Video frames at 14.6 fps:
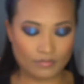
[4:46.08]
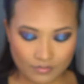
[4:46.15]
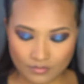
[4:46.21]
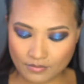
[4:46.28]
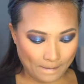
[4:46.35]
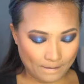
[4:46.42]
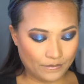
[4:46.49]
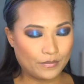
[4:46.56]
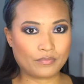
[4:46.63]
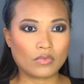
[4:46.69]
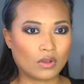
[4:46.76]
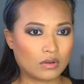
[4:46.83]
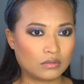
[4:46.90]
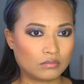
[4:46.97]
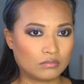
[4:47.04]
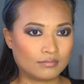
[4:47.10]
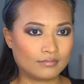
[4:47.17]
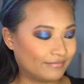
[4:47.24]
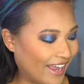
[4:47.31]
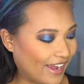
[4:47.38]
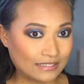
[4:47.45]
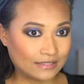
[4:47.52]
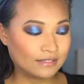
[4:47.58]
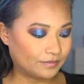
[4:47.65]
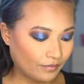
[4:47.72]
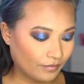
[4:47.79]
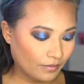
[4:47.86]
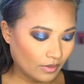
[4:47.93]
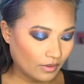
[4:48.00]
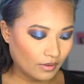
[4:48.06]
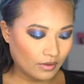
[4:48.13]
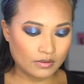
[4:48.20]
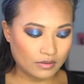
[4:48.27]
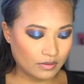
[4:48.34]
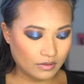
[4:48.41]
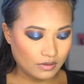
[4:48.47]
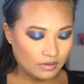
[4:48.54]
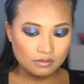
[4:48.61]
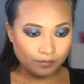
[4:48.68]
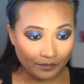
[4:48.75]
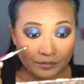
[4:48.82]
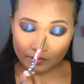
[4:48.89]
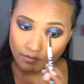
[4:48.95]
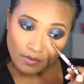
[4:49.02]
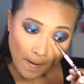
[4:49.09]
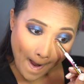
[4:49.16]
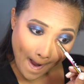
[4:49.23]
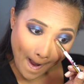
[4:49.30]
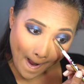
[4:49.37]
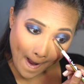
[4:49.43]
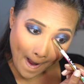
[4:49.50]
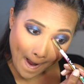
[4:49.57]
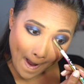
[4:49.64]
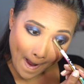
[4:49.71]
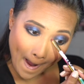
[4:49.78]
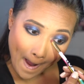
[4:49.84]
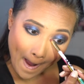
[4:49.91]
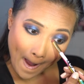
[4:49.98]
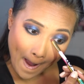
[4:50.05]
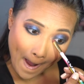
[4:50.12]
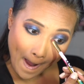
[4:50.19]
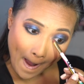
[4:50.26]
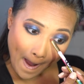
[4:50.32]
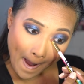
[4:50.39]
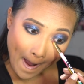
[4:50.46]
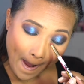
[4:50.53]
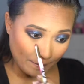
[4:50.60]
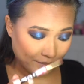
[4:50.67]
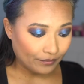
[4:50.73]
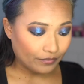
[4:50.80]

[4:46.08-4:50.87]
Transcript: Beverly Hills palette. And then I'm using Basic for